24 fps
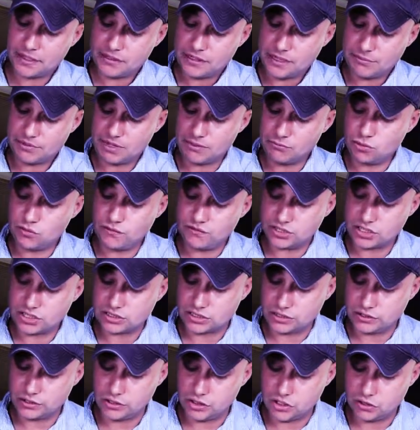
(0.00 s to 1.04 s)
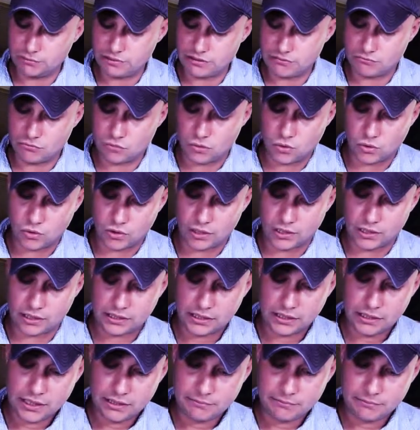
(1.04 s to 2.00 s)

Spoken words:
I'm going to move it just a little bit more,